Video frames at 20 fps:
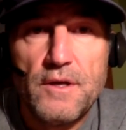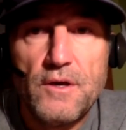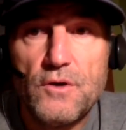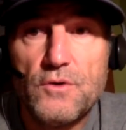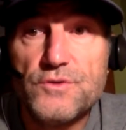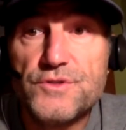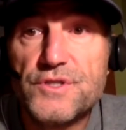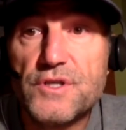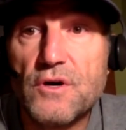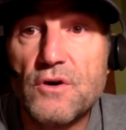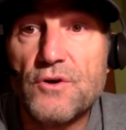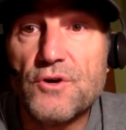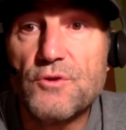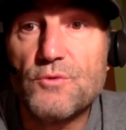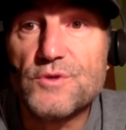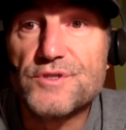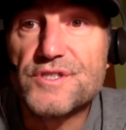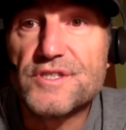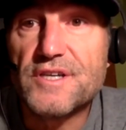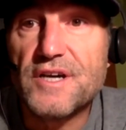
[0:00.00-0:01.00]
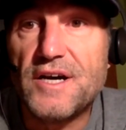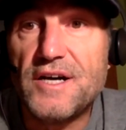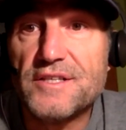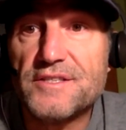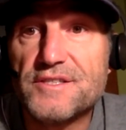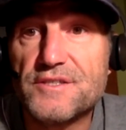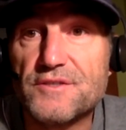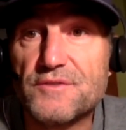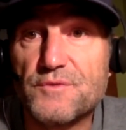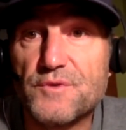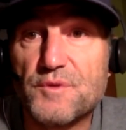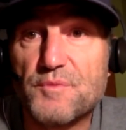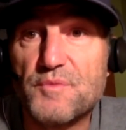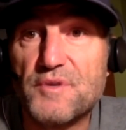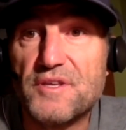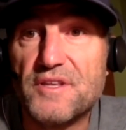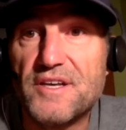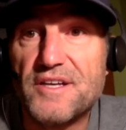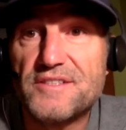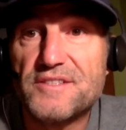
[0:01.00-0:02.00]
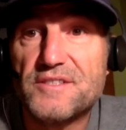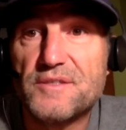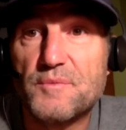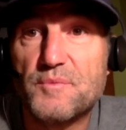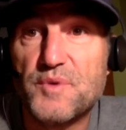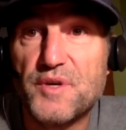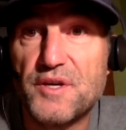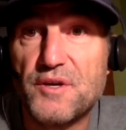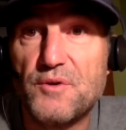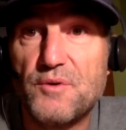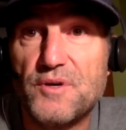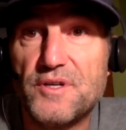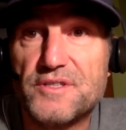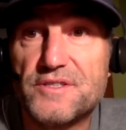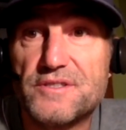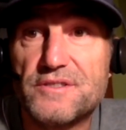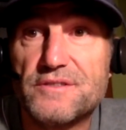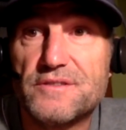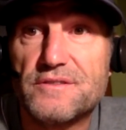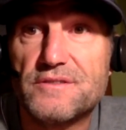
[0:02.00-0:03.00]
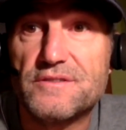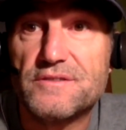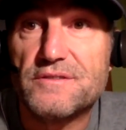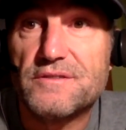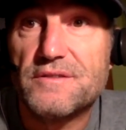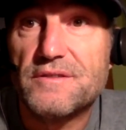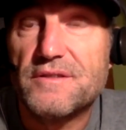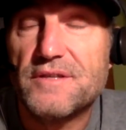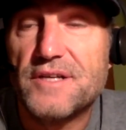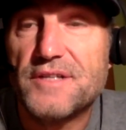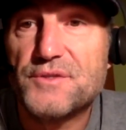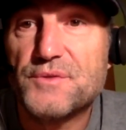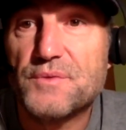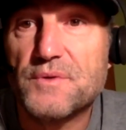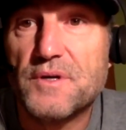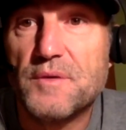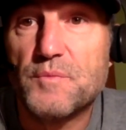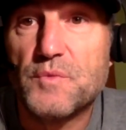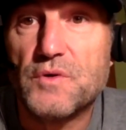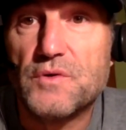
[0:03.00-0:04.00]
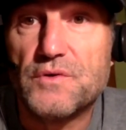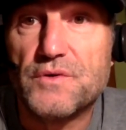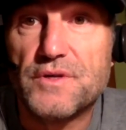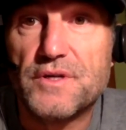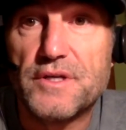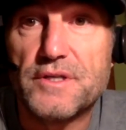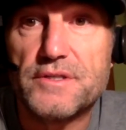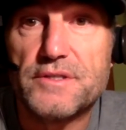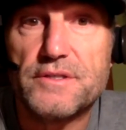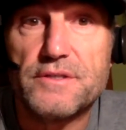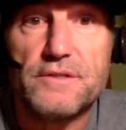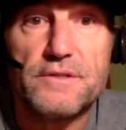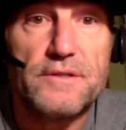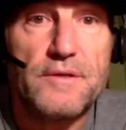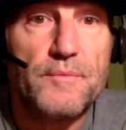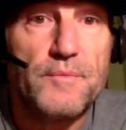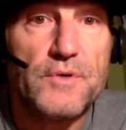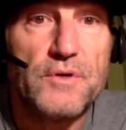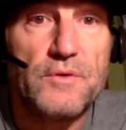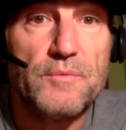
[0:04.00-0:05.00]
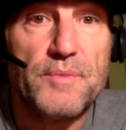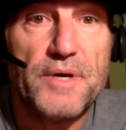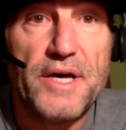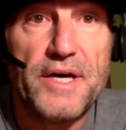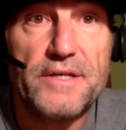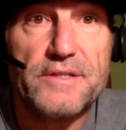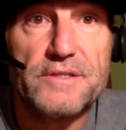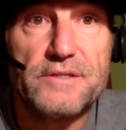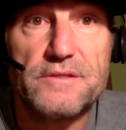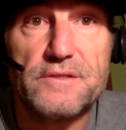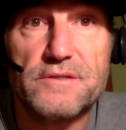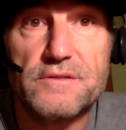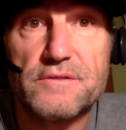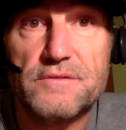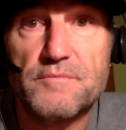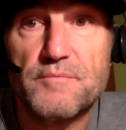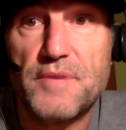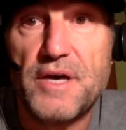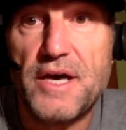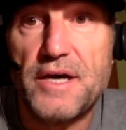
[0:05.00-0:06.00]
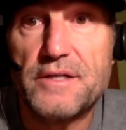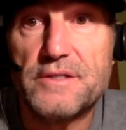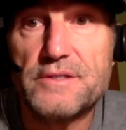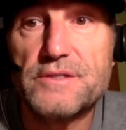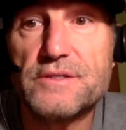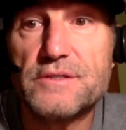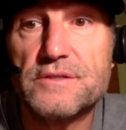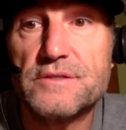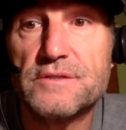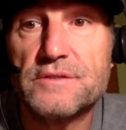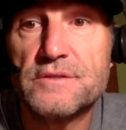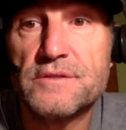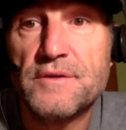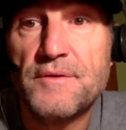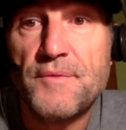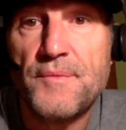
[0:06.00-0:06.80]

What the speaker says: Who's going to Wisconsin with me? That's the big question. That's where I'm going next year. I'm going back to Madison.